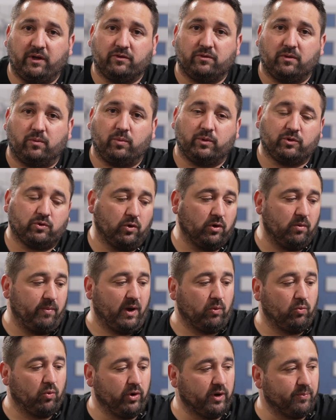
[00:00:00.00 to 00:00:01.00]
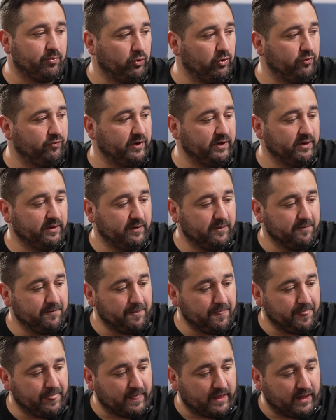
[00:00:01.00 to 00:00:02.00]
So when we talk about waterproofing,
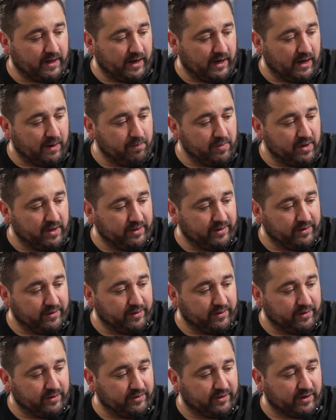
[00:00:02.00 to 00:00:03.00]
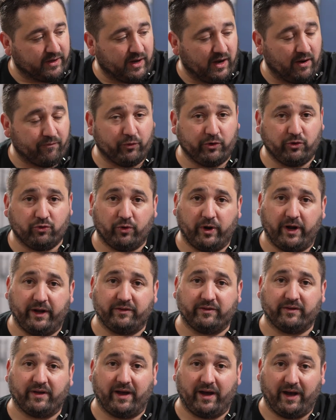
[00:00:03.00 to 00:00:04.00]
the coverage
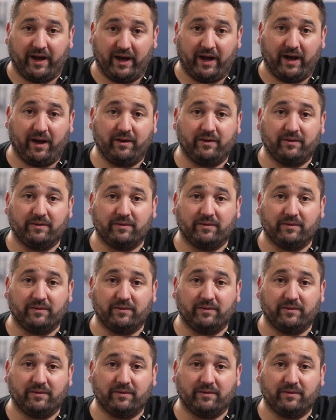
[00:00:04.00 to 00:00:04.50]
rates are